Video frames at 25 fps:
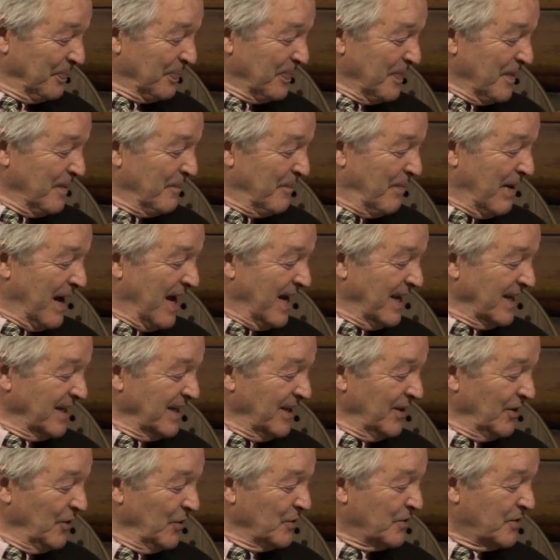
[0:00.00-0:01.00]

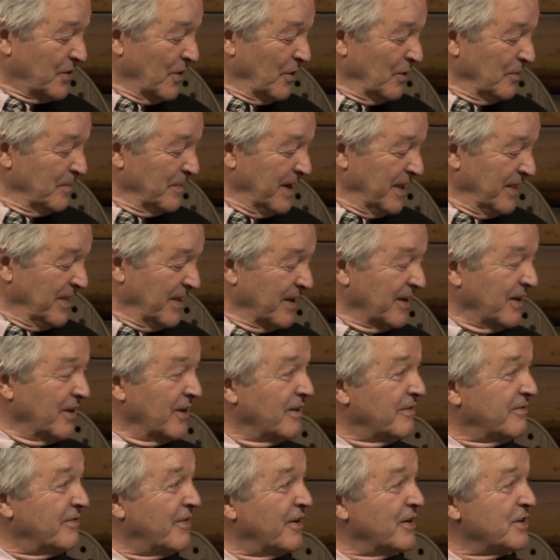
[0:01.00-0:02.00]
but you told me that
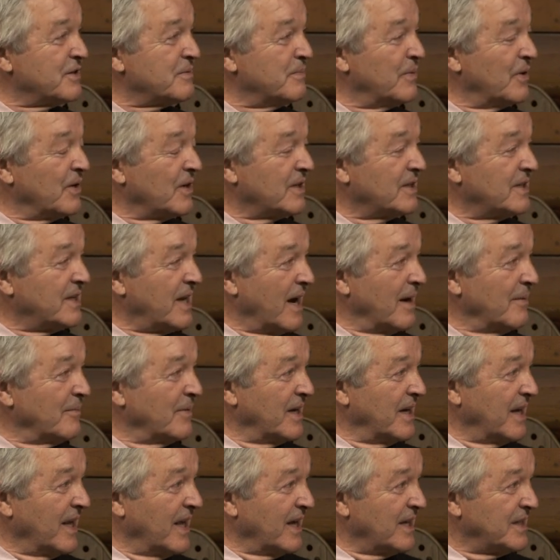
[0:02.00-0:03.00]
your first book,
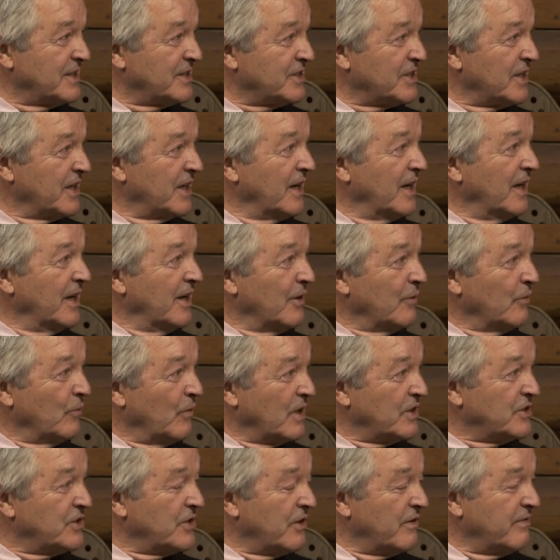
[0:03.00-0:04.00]
Diamond Hitch,
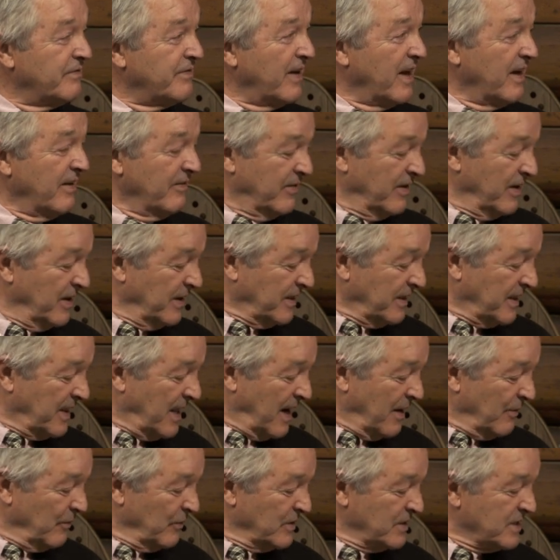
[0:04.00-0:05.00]
was your favorite.
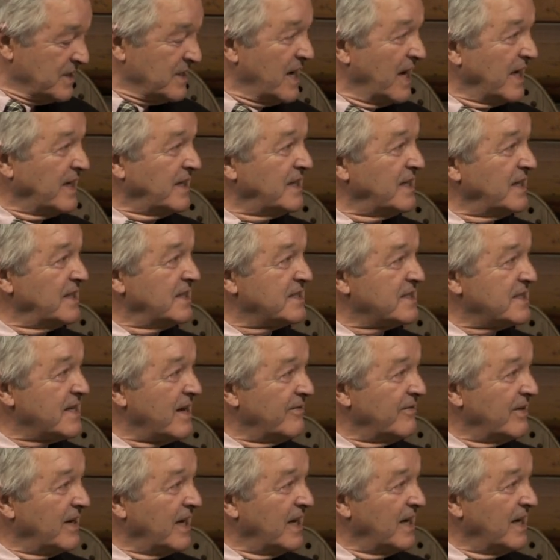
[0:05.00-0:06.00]
That was
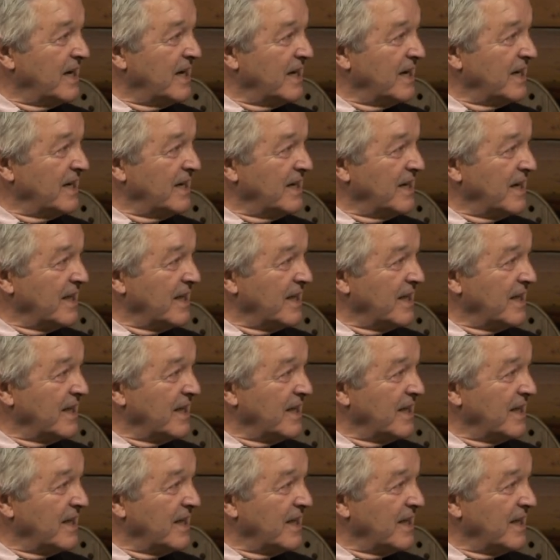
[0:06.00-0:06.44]
1979.